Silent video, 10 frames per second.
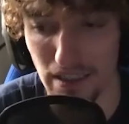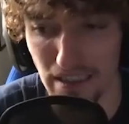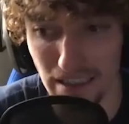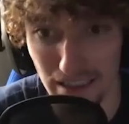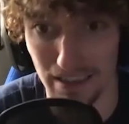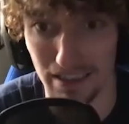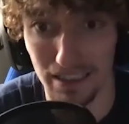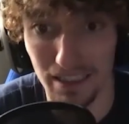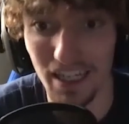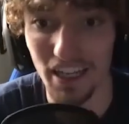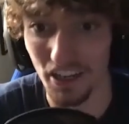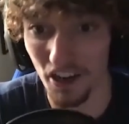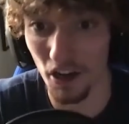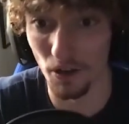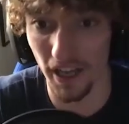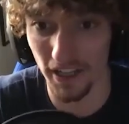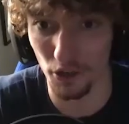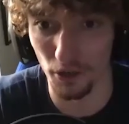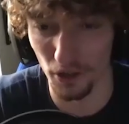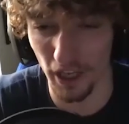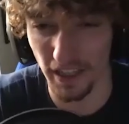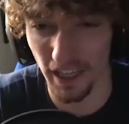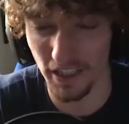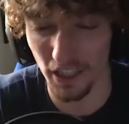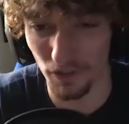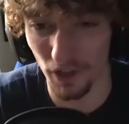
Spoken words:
ugh, you know, like, they're, like, the idea of,